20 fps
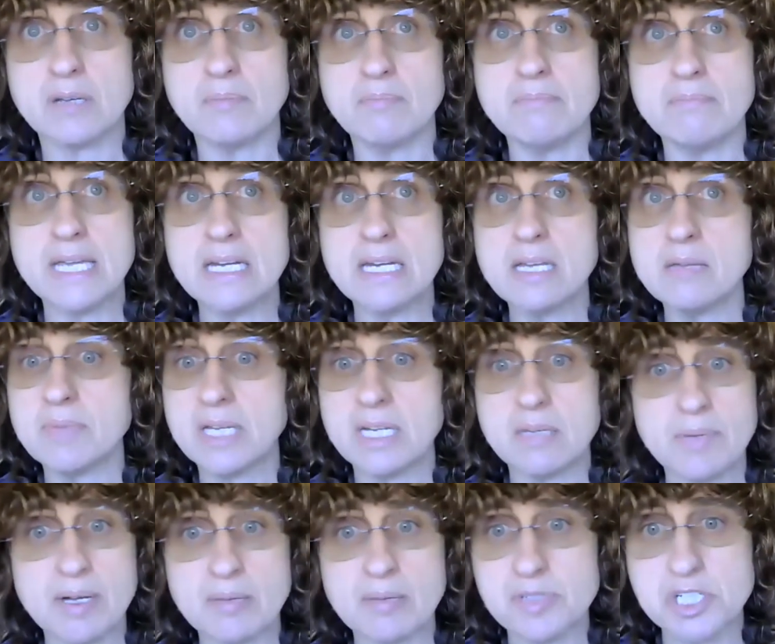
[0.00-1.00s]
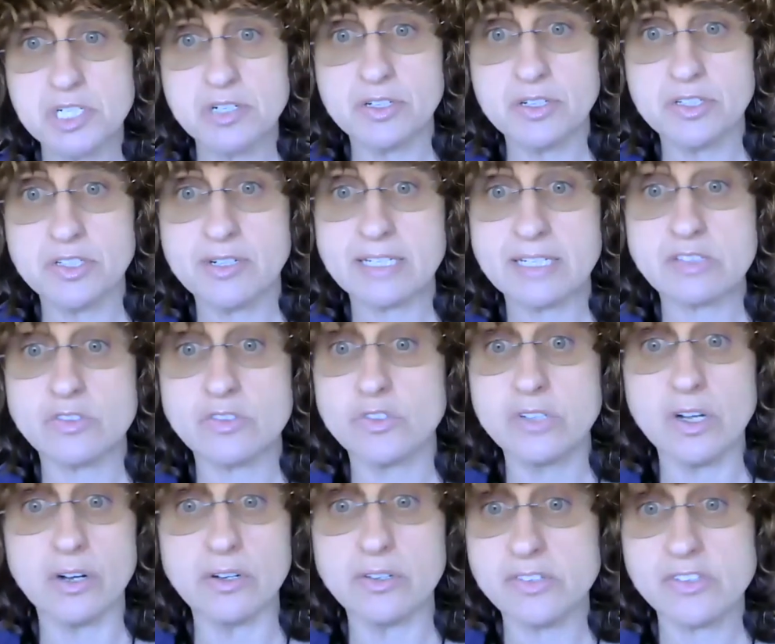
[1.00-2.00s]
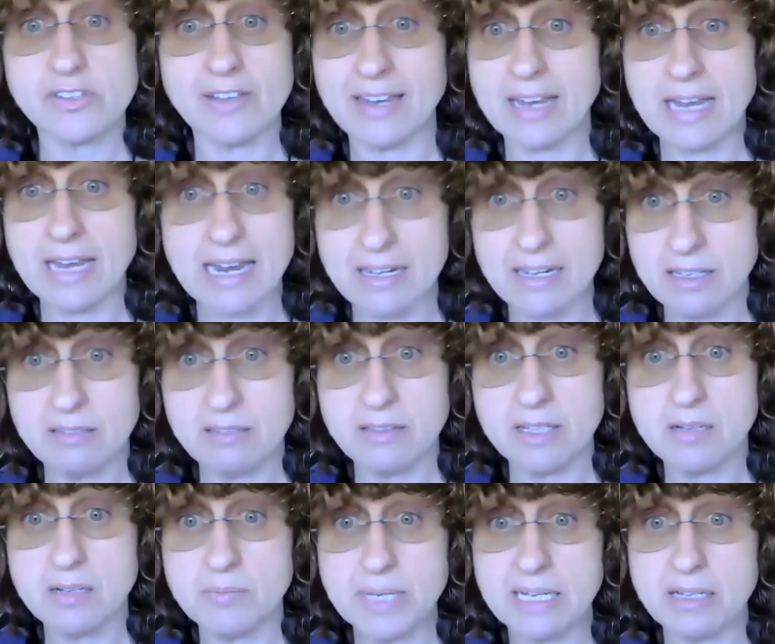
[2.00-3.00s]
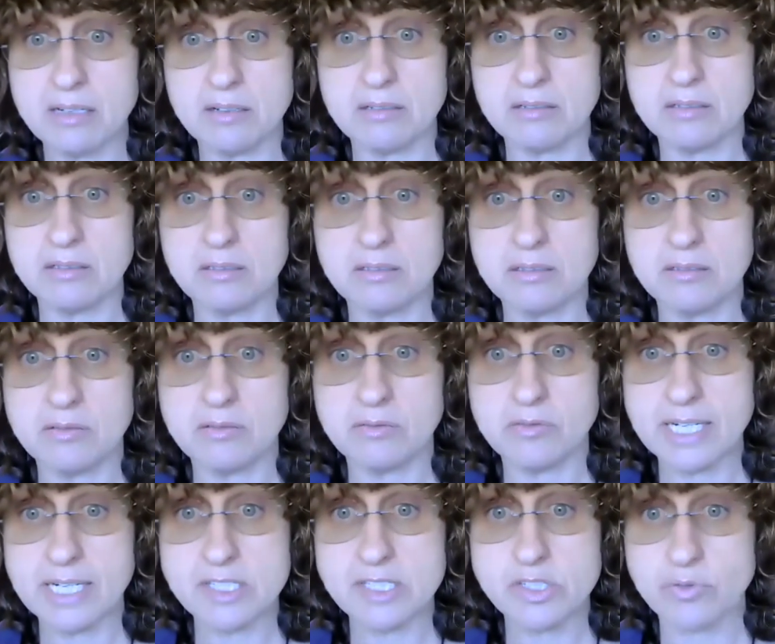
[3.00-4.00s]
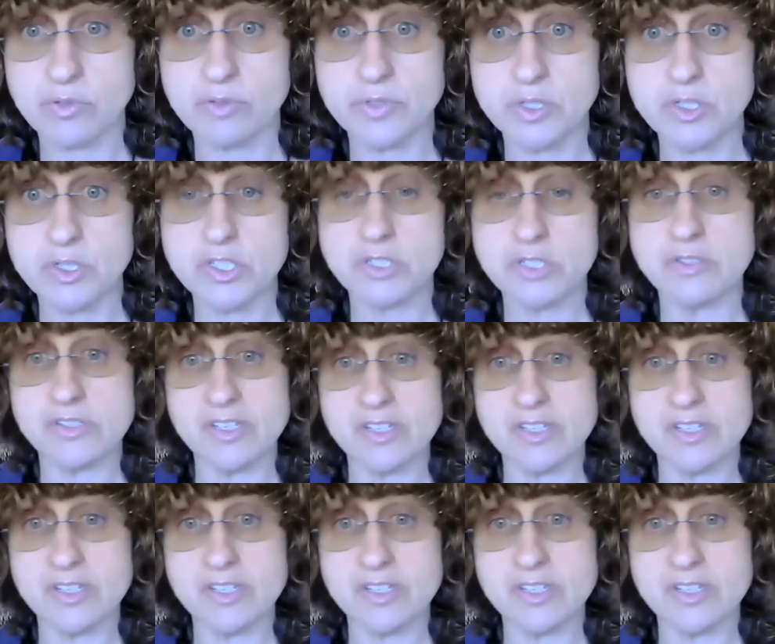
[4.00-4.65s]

Many publishing contracts don't say anything about rights reversion.